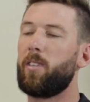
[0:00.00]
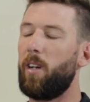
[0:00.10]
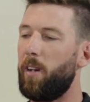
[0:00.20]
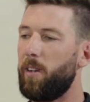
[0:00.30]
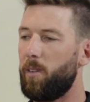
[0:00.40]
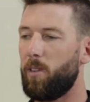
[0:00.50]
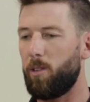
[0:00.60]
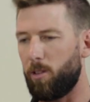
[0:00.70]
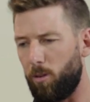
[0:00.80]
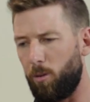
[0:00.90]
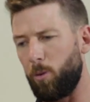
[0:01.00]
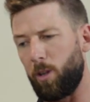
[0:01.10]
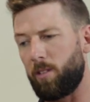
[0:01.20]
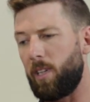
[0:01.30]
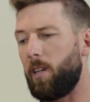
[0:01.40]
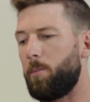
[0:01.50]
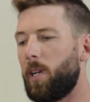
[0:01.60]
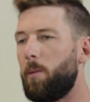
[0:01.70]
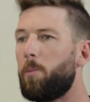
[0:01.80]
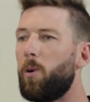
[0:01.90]
so sort of work's starting to
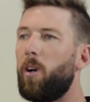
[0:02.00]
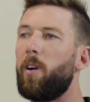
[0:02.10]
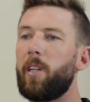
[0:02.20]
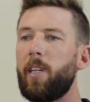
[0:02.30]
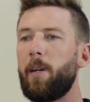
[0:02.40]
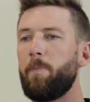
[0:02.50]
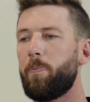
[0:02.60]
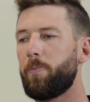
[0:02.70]
become a priority now.